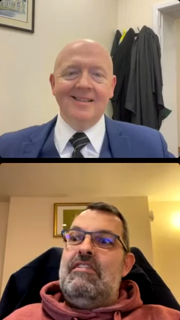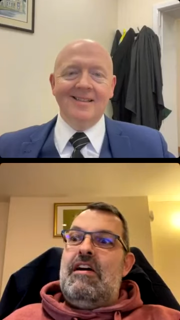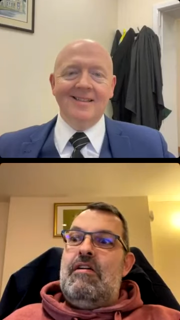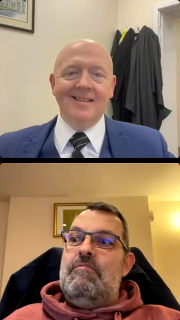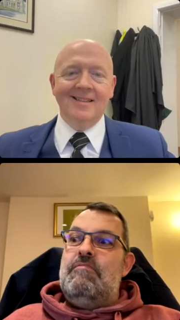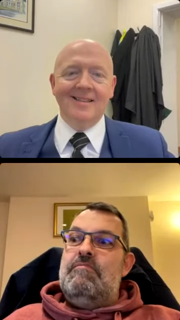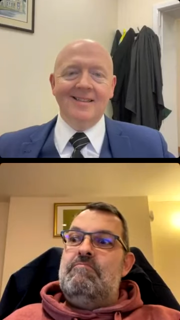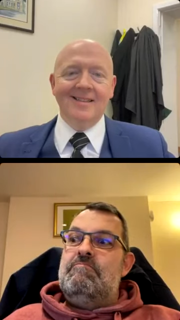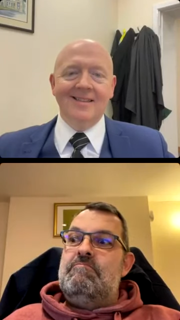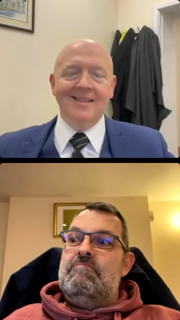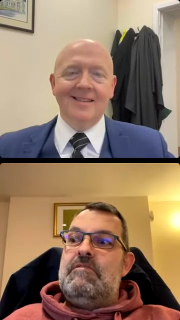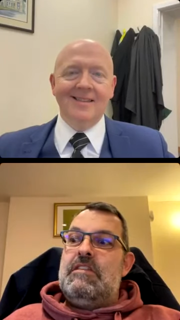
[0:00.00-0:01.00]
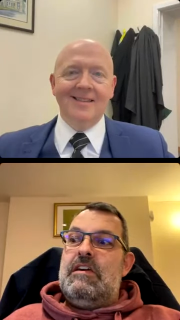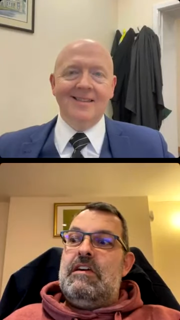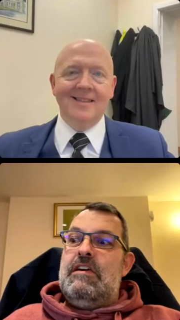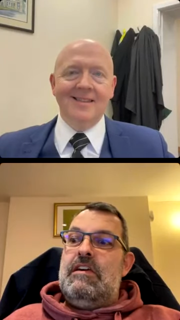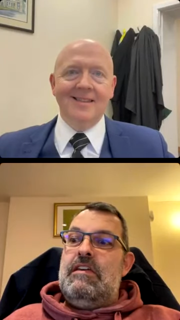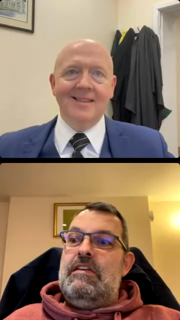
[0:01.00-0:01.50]
Speaker 1: um,
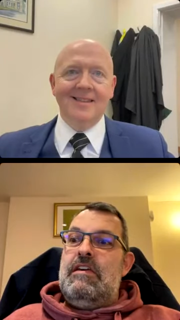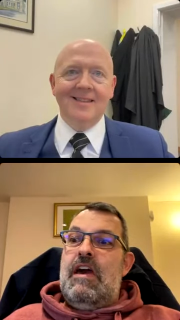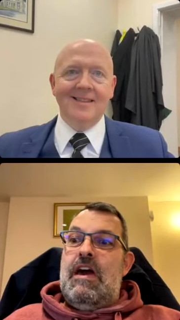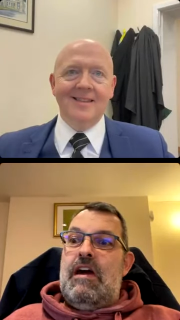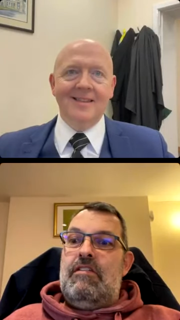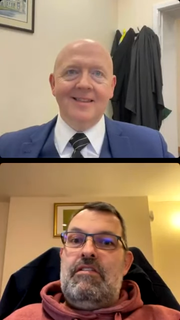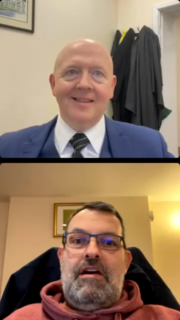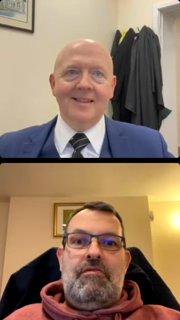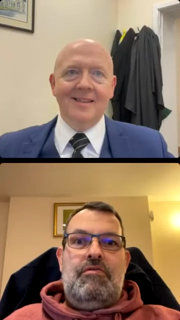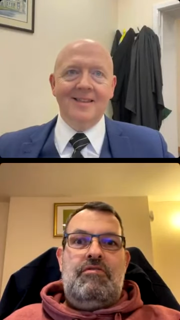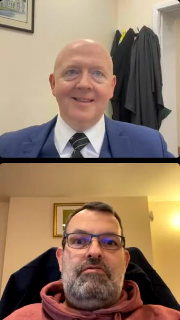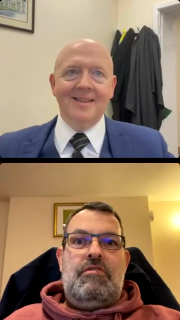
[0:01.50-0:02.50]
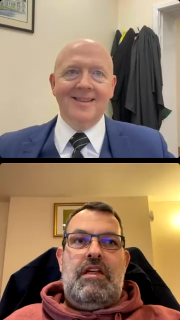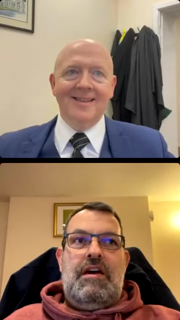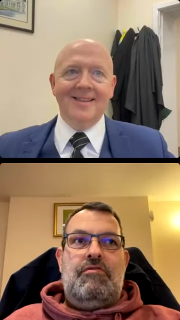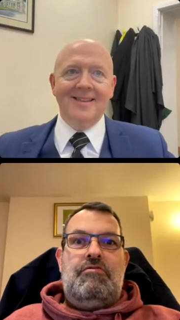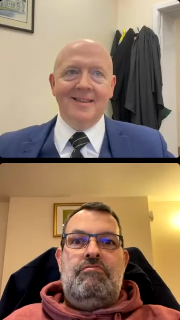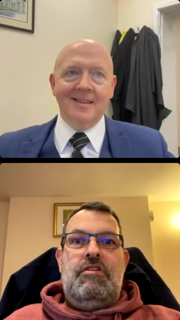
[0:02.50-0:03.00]
yeah, that was that
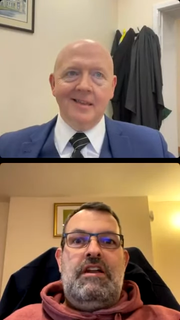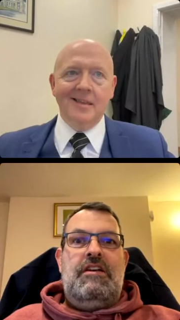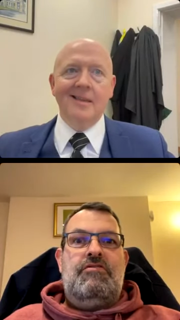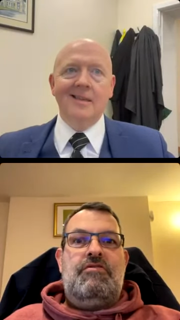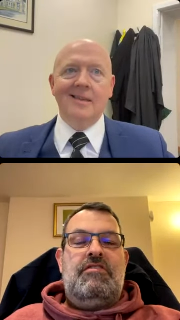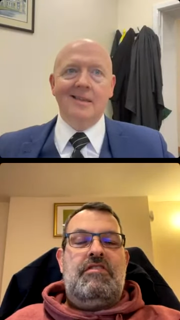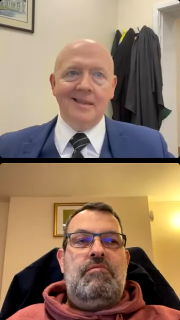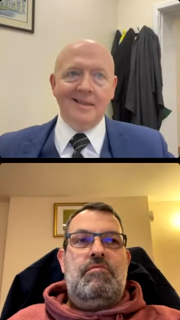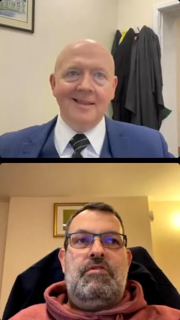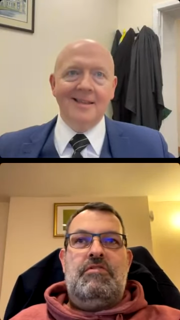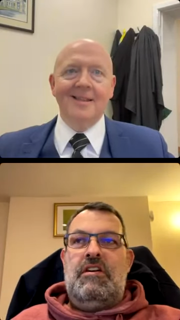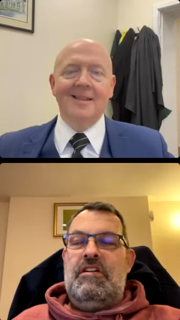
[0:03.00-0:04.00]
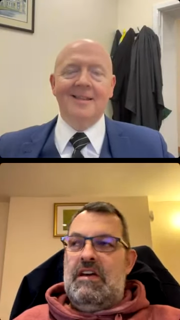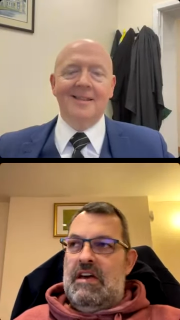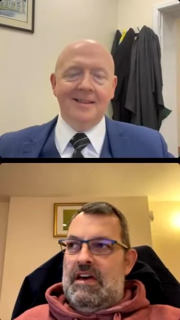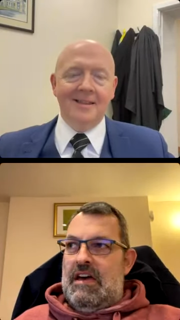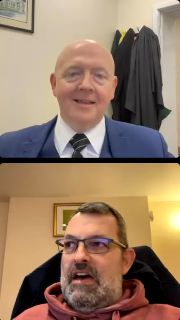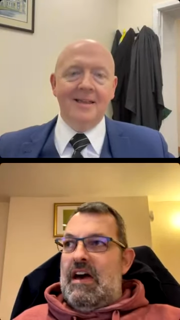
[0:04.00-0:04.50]
was a really interesting project.
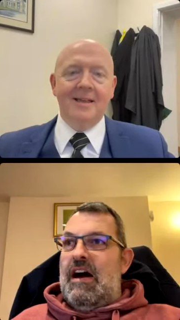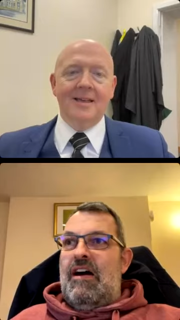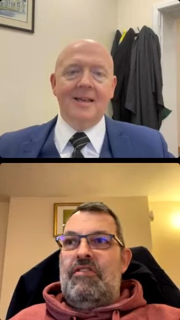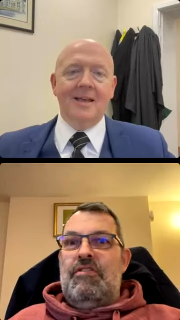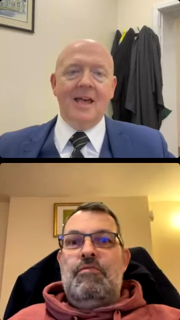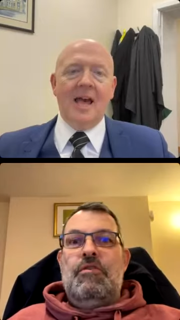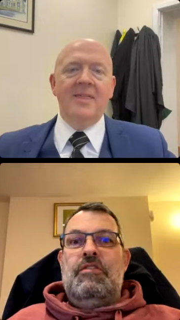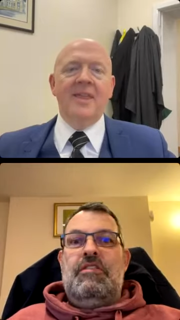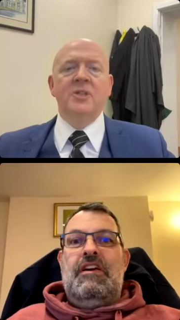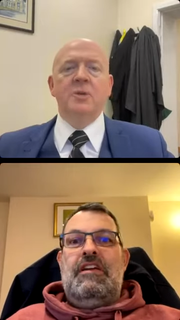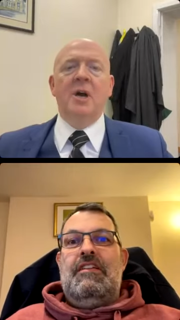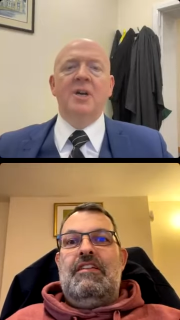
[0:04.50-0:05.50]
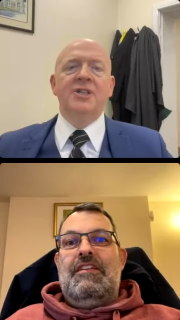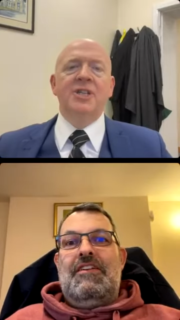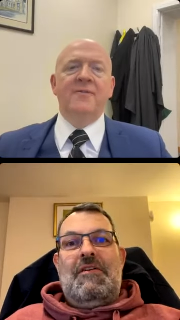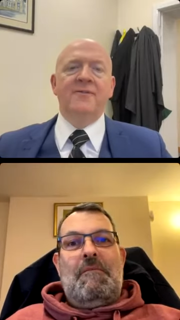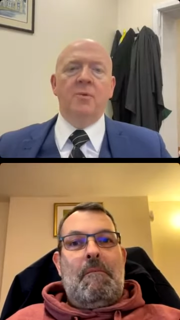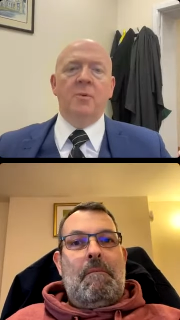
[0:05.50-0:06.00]
I mean, the one and thing... that's
Speaker 2: quite a
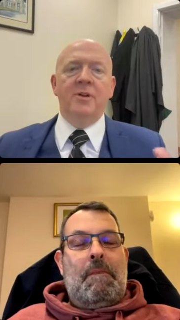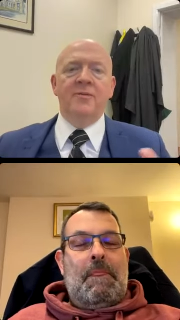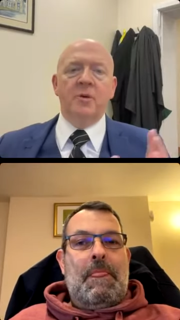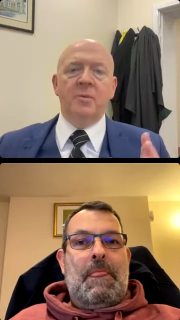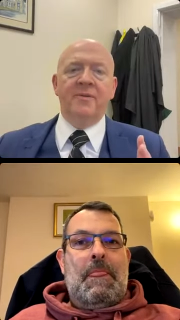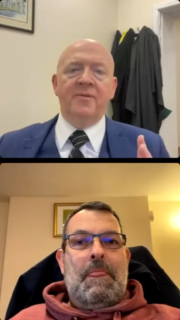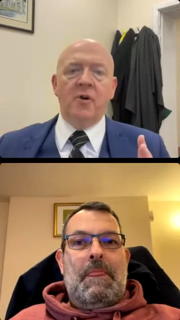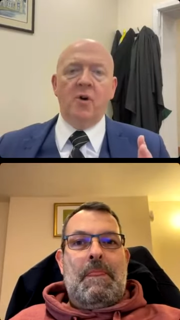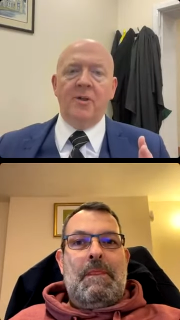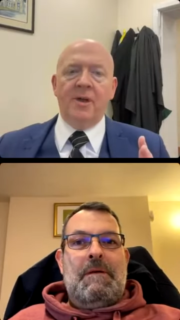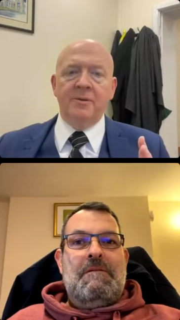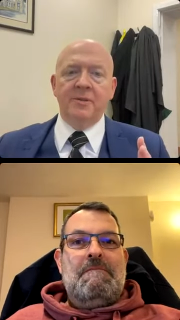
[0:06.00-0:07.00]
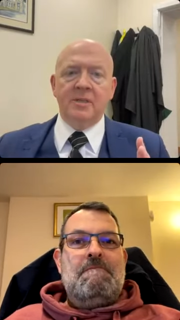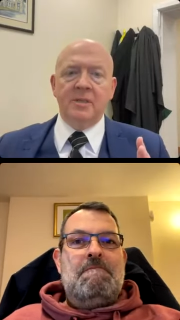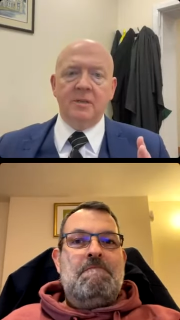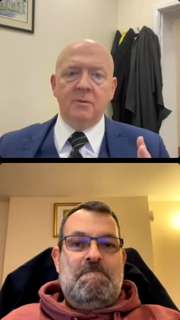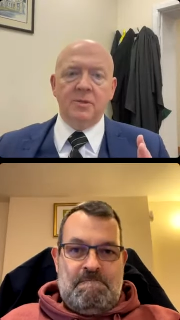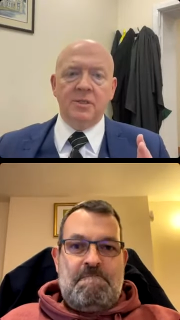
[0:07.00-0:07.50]
shift from what you've done before. That was,
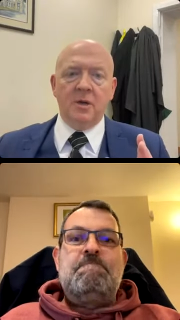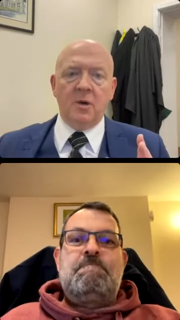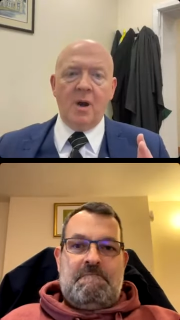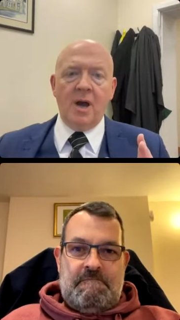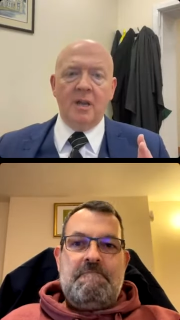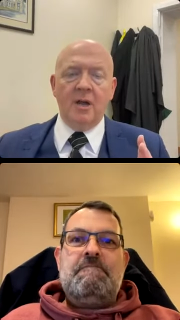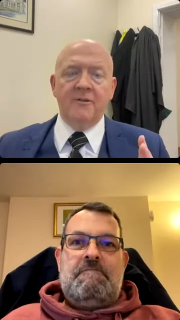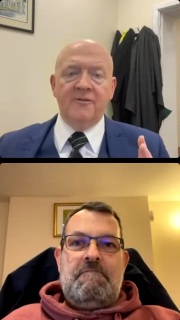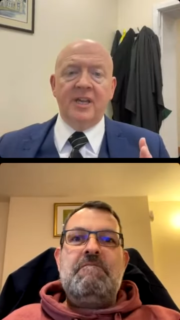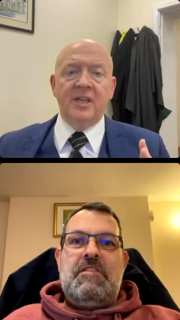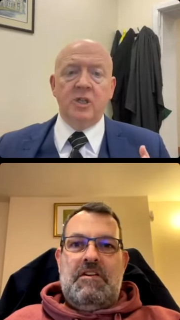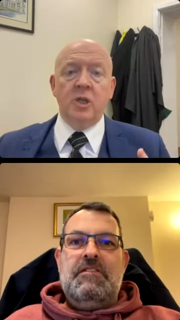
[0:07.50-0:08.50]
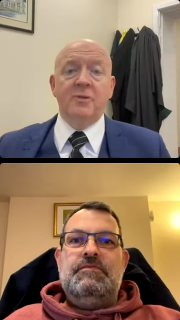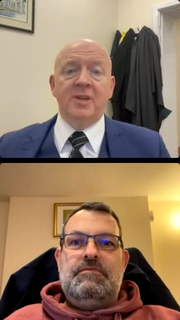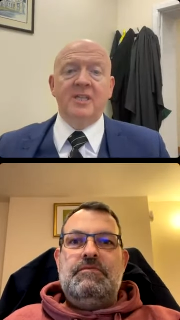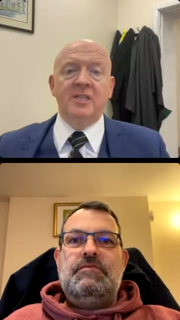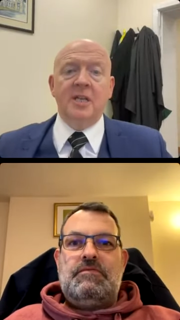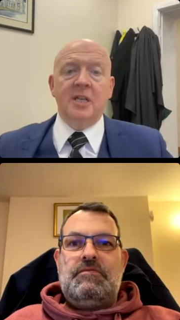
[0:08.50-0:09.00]
mm. was the, quite a lot of thing, new
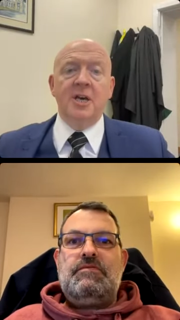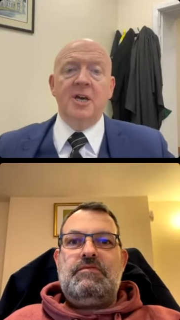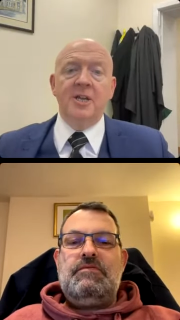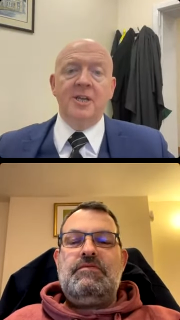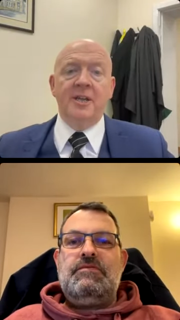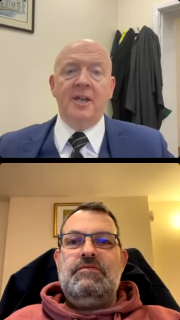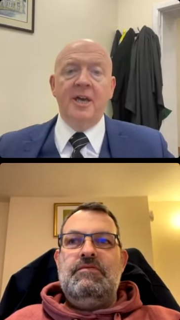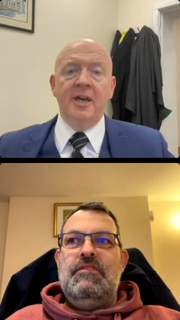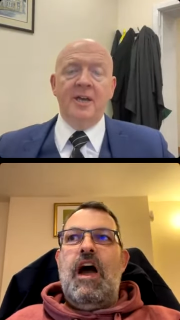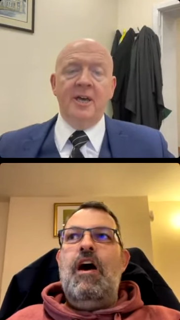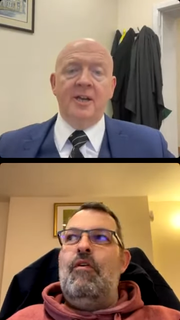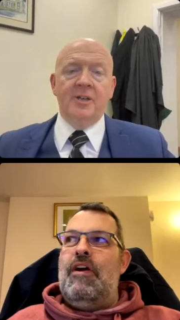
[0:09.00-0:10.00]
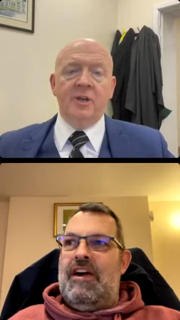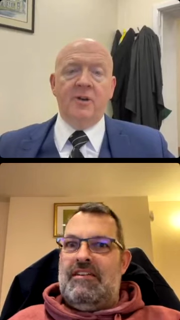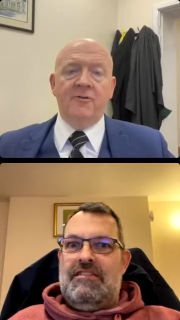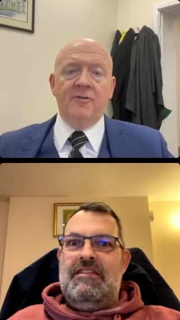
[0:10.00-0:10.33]
things to learn, and uh, oh yeah, sort